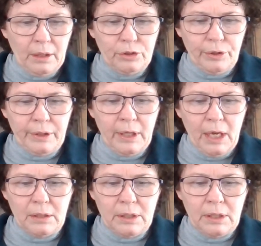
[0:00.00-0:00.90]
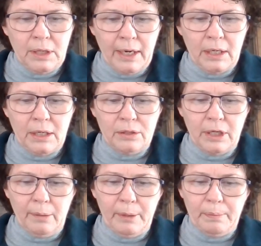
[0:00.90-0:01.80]
During the 1890s,
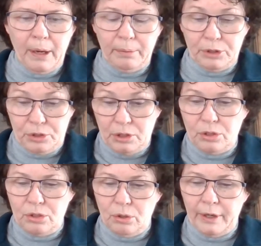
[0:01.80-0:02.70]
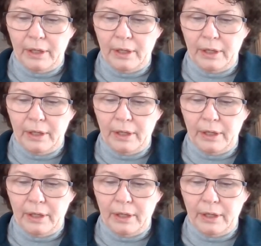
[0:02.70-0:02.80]
Gilman published this story,